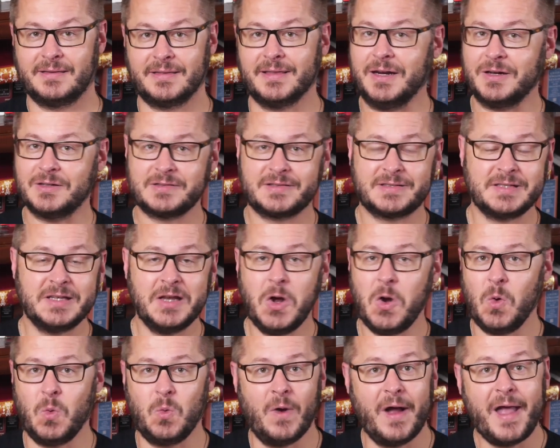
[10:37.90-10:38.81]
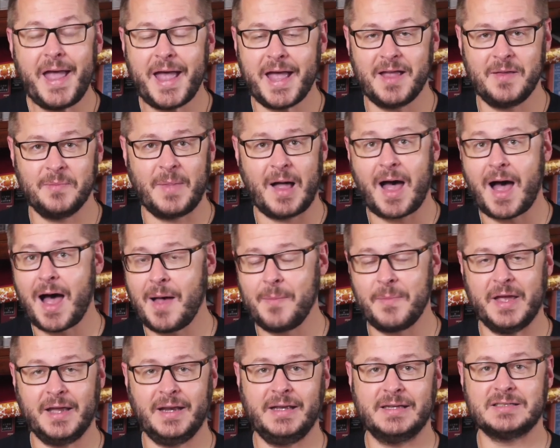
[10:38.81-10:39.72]
There's no way
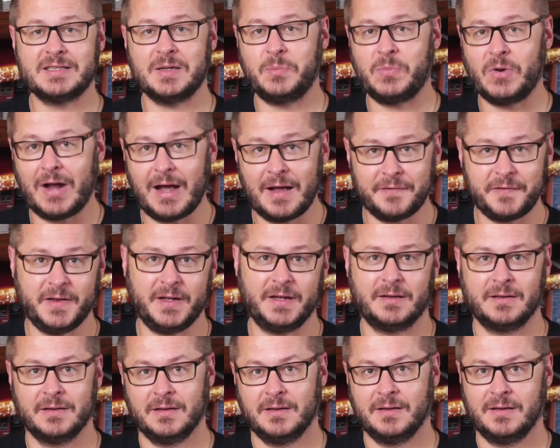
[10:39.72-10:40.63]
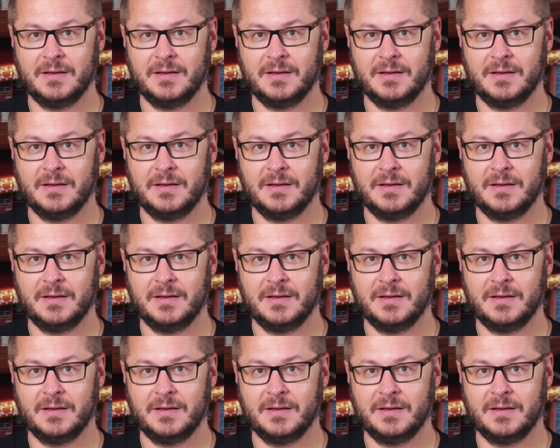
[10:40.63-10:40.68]
Muhammad is a prophet.